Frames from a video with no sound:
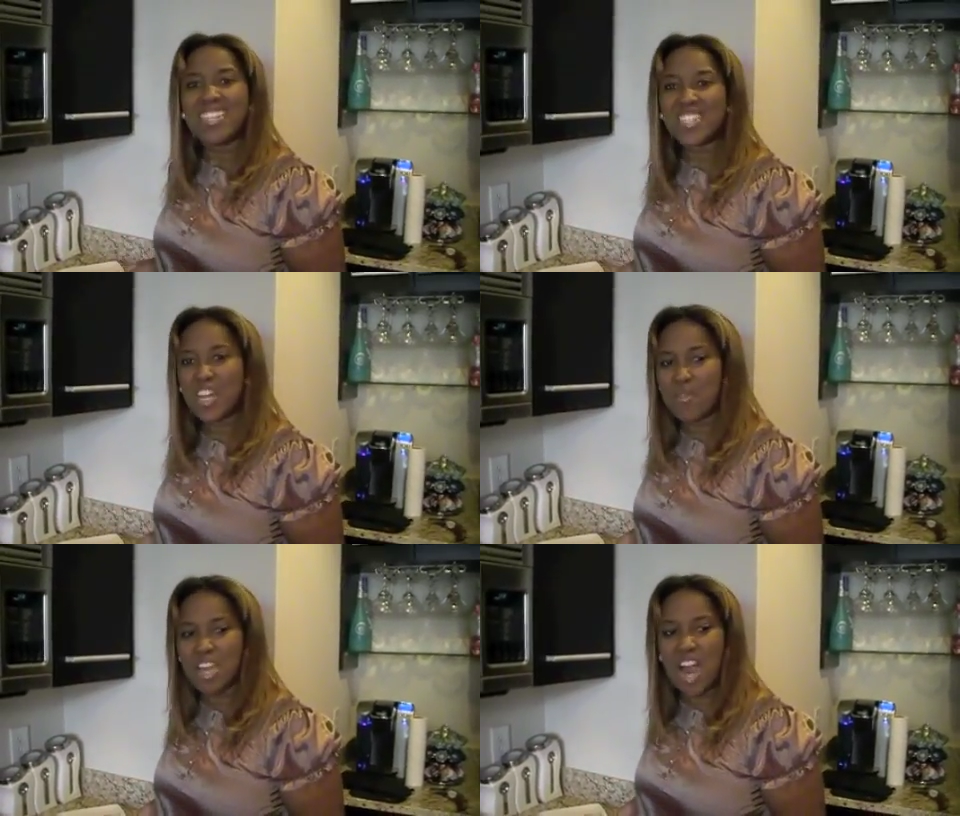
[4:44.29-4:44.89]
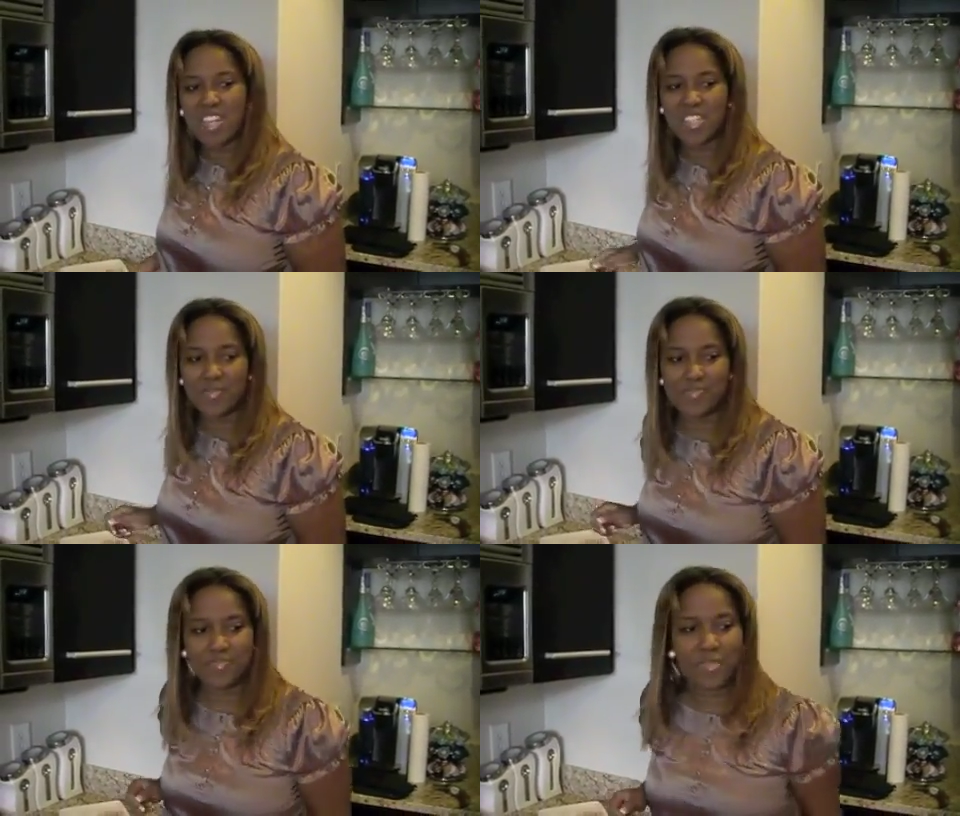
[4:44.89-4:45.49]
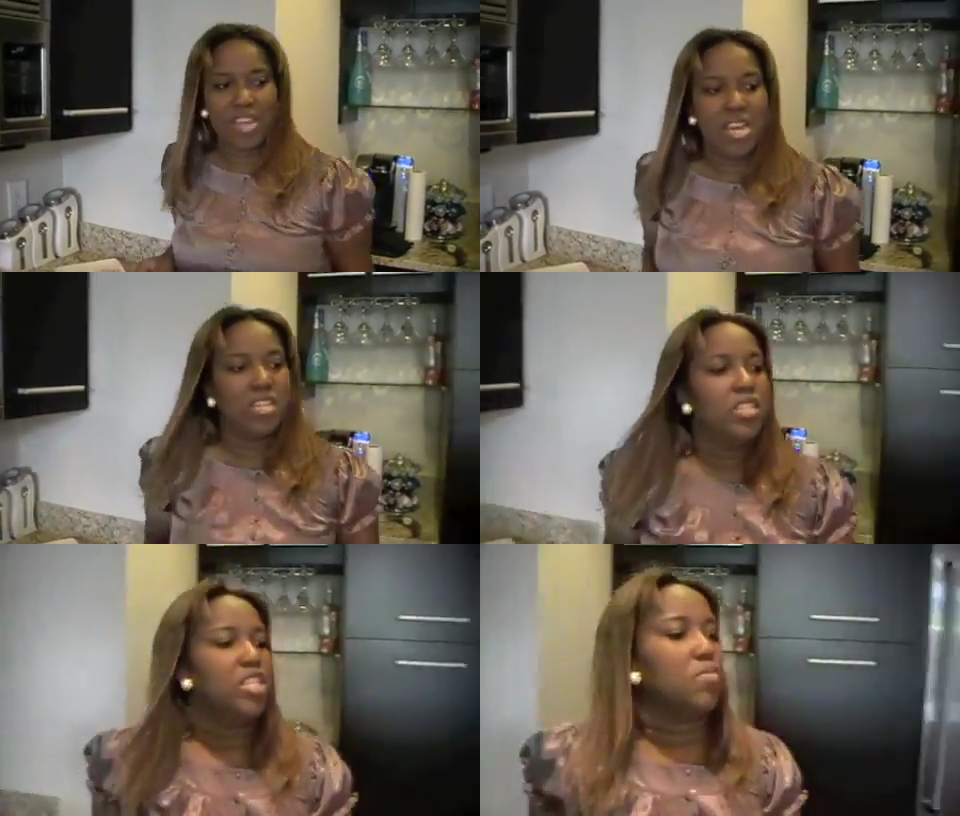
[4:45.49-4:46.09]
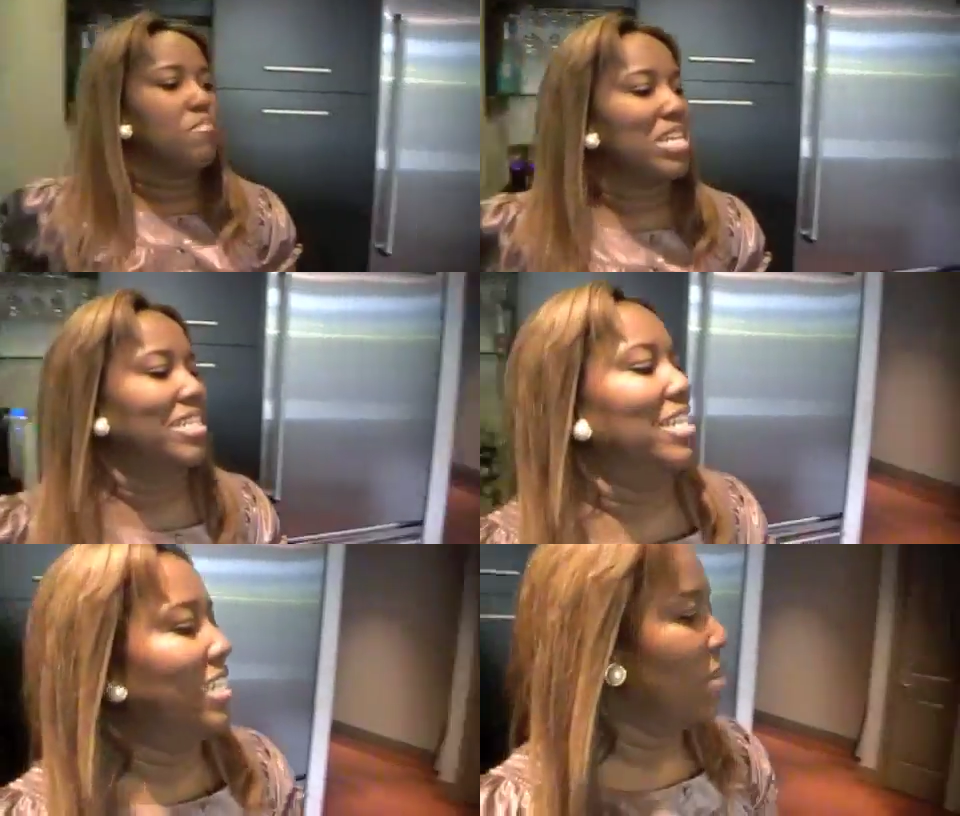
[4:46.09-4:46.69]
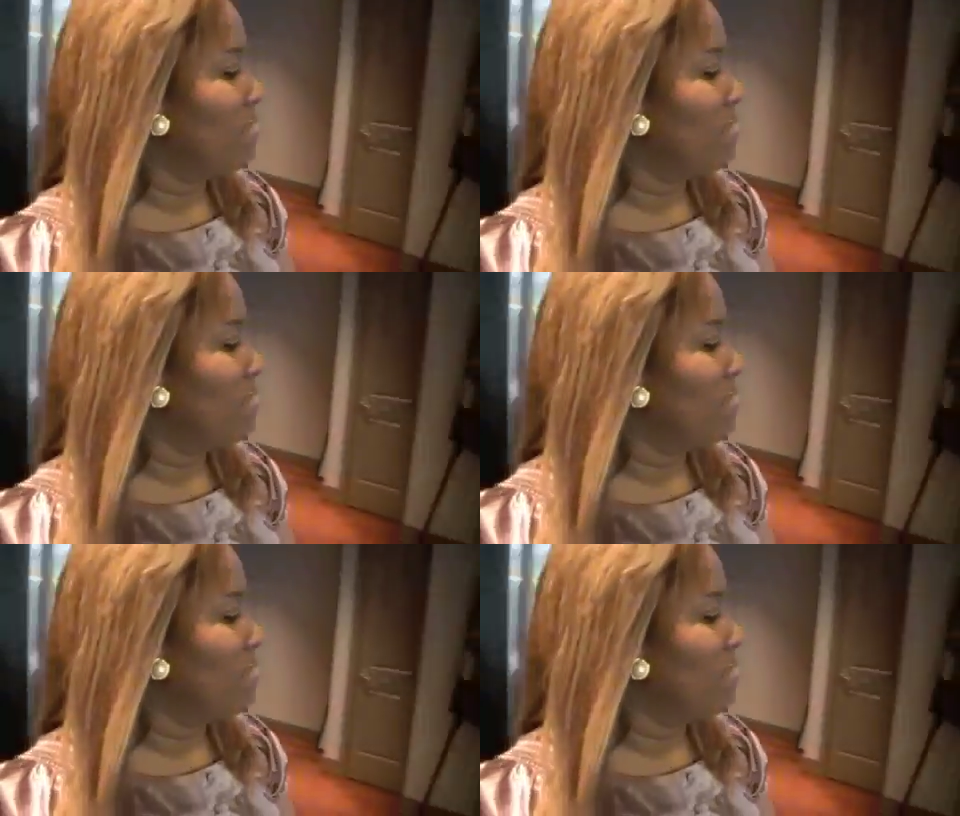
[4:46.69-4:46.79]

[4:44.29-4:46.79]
It's going to be awesome. Let's just mix this up